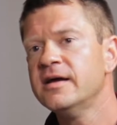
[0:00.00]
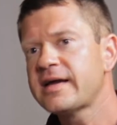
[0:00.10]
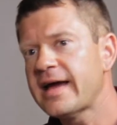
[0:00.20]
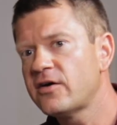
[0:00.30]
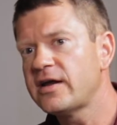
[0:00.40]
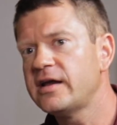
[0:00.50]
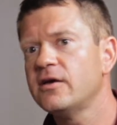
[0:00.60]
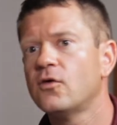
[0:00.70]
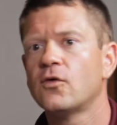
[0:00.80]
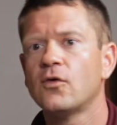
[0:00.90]

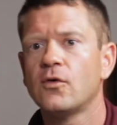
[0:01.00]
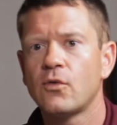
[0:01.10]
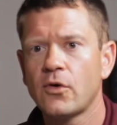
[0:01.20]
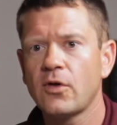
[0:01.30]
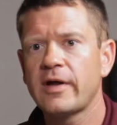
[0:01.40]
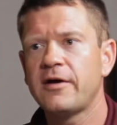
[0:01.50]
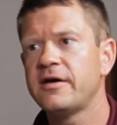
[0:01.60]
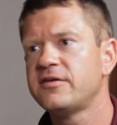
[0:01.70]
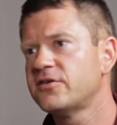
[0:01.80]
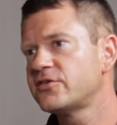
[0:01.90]
county or rural
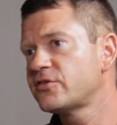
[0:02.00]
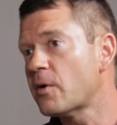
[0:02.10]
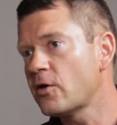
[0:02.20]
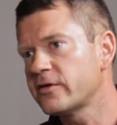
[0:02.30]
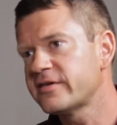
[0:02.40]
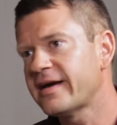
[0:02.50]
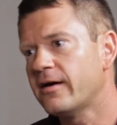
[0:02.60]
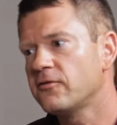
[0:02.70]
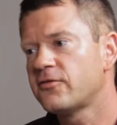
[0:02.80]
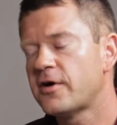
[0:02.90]
areas or smaller
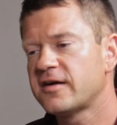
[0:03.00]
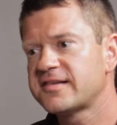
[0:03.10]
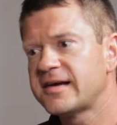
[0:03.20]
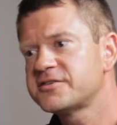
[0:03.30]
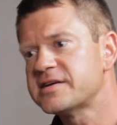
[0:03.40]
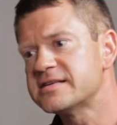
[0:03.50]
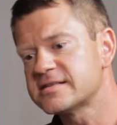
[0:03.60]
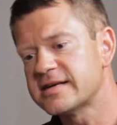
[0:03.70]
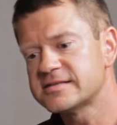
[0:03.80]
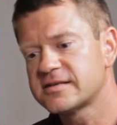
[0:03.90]
town. For us, that
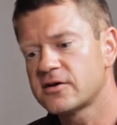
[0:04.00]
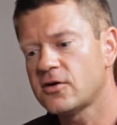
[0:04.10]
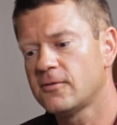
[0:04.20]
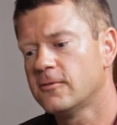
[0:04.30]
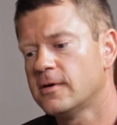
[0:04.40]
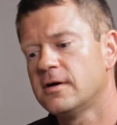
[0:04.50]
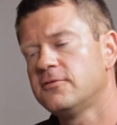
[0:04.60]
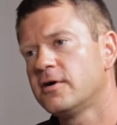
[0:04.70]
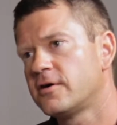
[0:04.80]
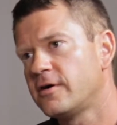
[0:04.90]
translates to
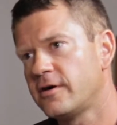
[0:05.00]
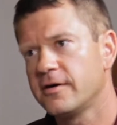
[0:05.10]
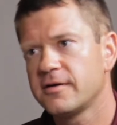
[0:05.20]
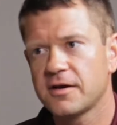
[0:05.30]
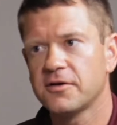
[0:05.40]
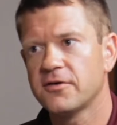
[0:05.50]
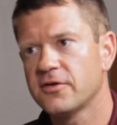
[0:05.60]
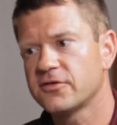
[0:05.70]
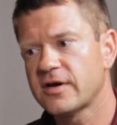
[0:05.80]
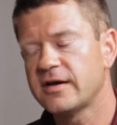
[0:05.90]
Caldwell, Hearn,
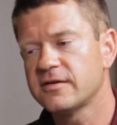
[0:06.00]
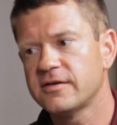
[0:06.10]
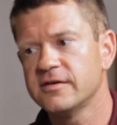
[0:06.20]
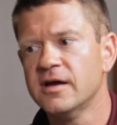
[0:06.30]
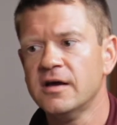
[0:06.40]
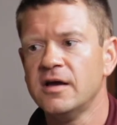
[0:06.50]
those kind of things.